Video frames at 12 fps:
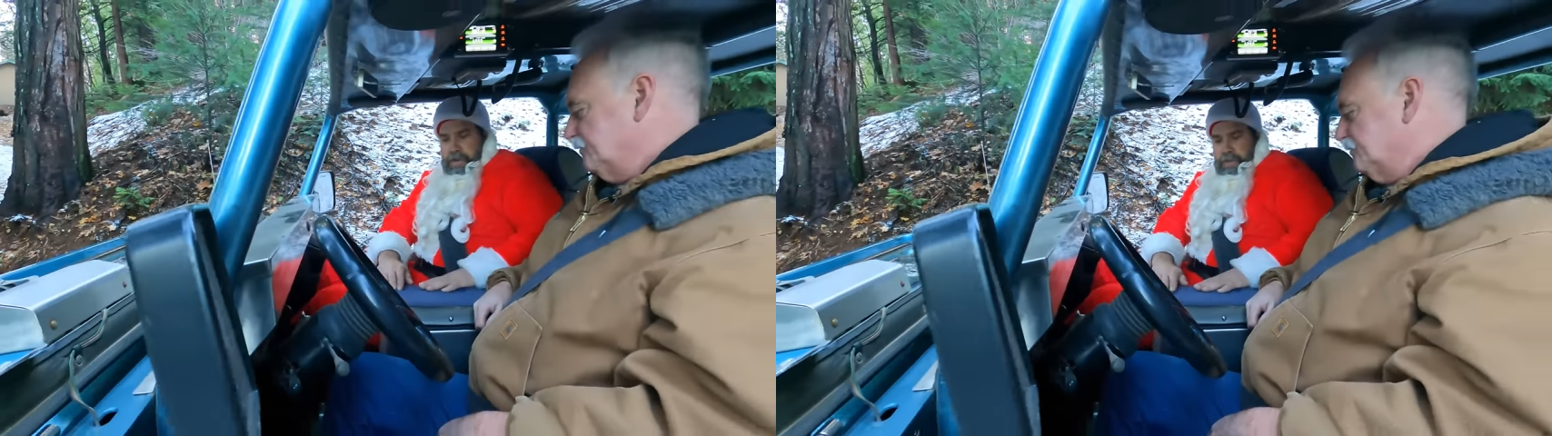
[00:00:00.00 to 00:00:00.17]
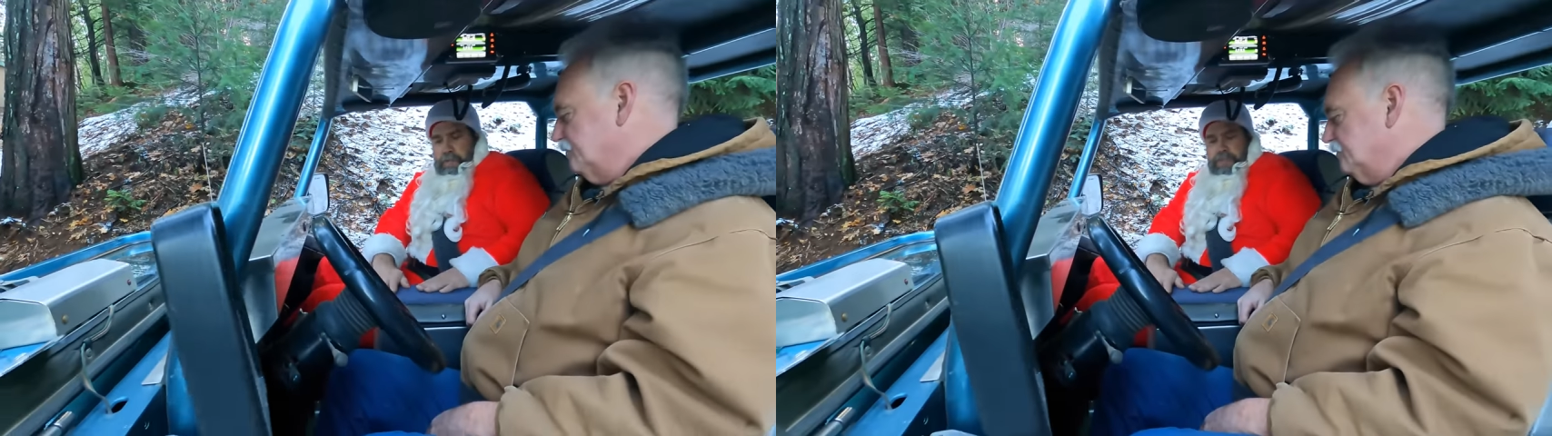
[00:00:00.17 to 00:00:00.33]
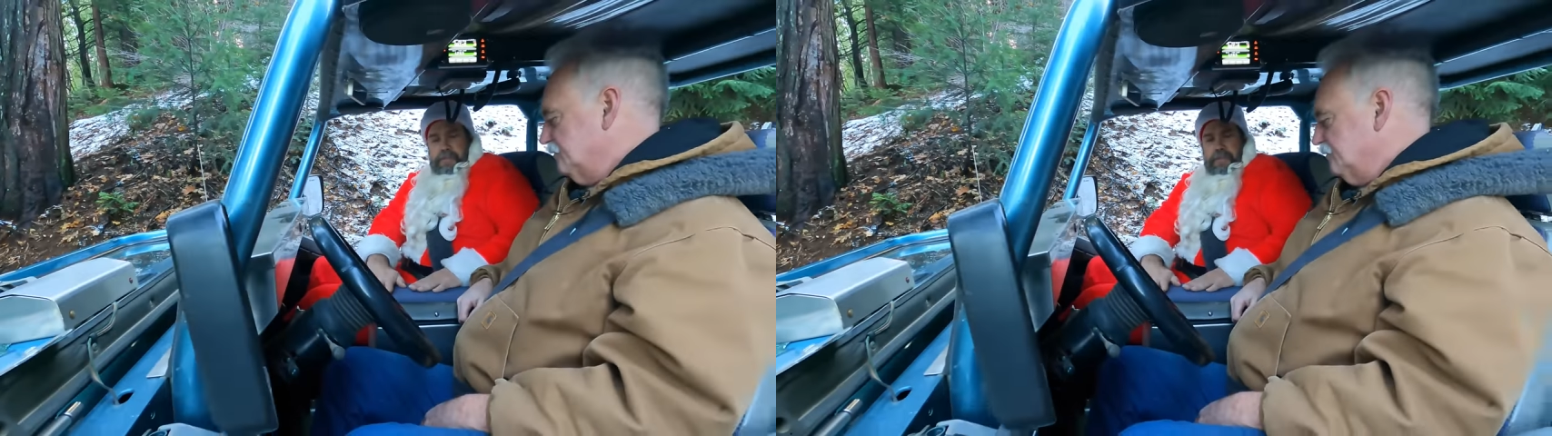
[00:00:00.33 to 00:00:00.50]
here,
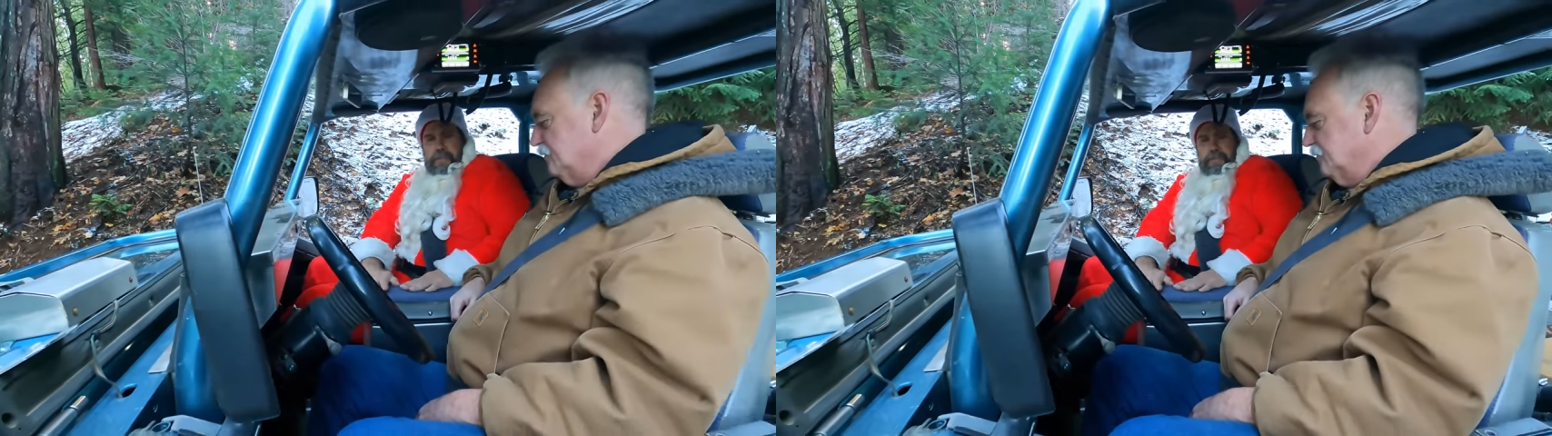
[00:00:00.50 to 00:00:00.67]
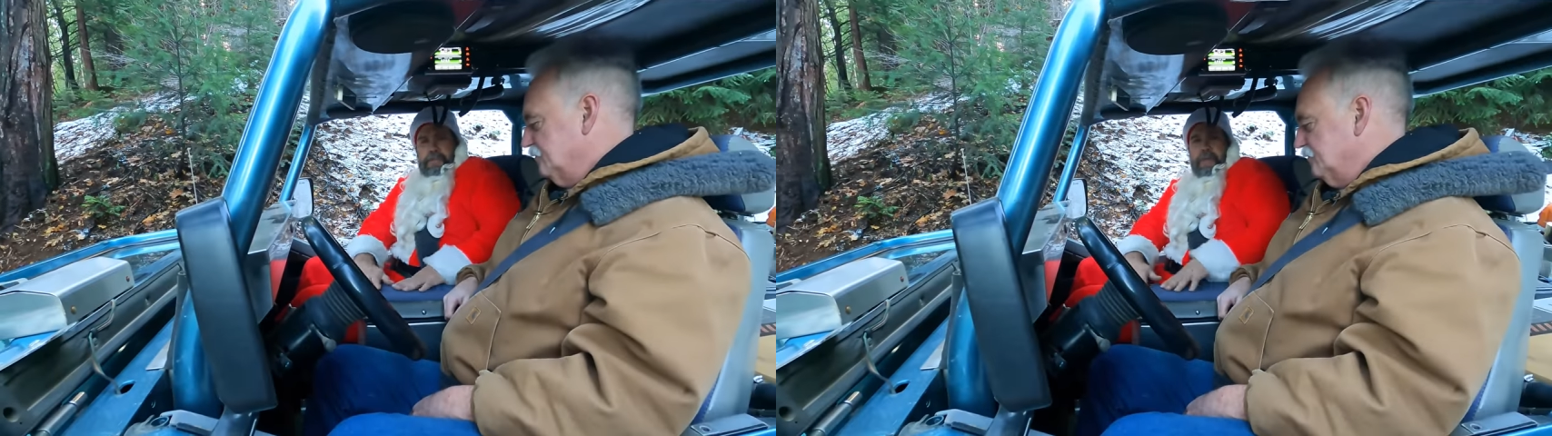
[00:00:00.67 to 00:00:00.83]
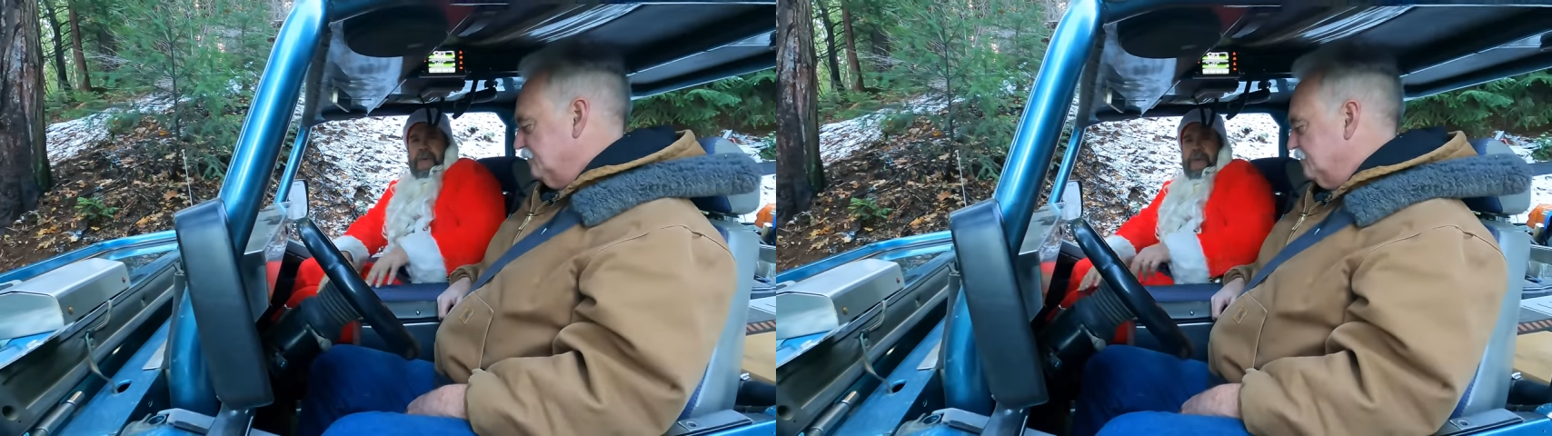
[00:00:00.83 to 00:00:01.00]
which is
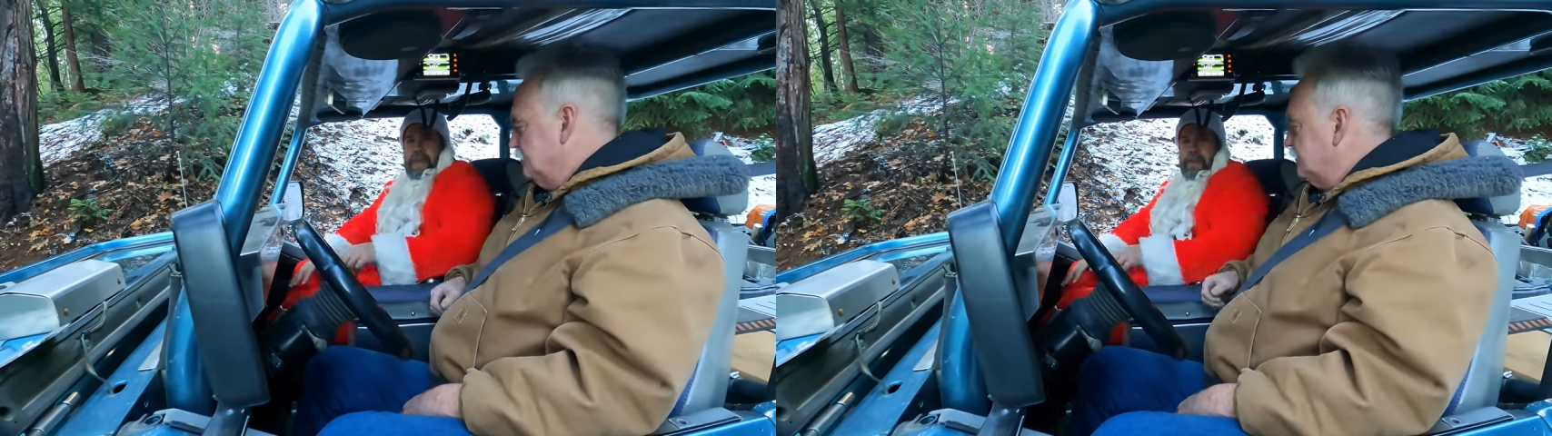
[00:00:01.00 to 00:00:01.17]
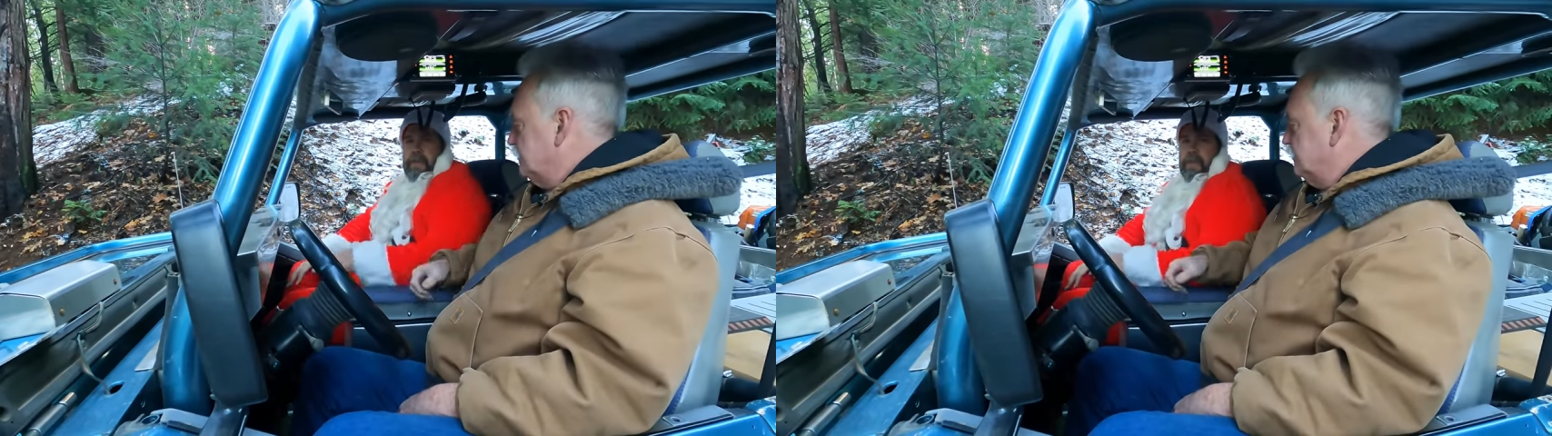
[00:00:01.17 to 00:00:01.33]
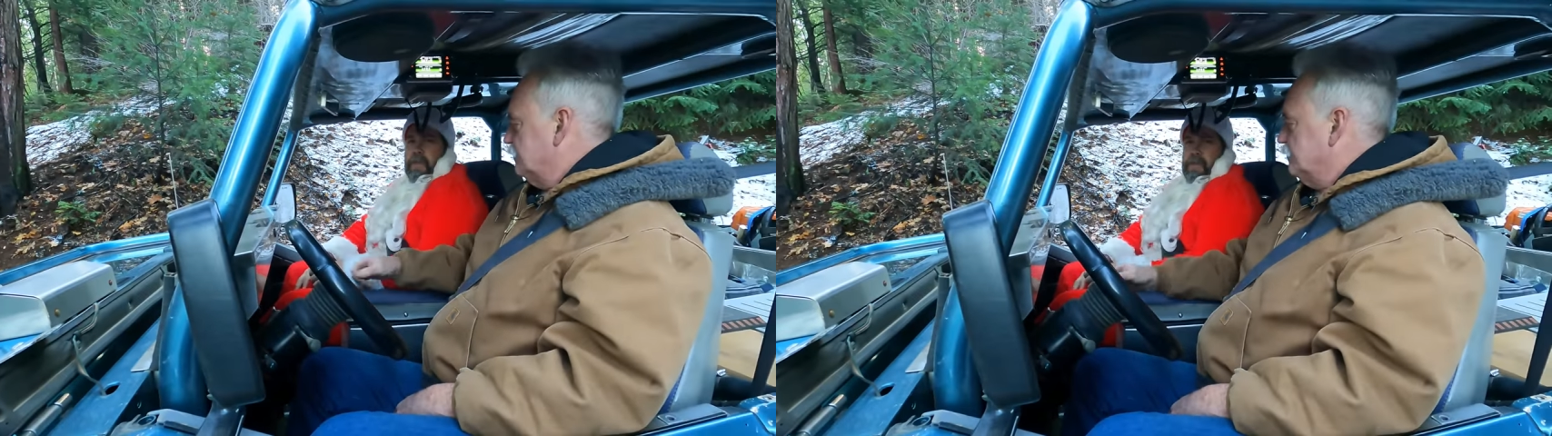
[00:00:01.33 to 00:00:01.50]
also padded.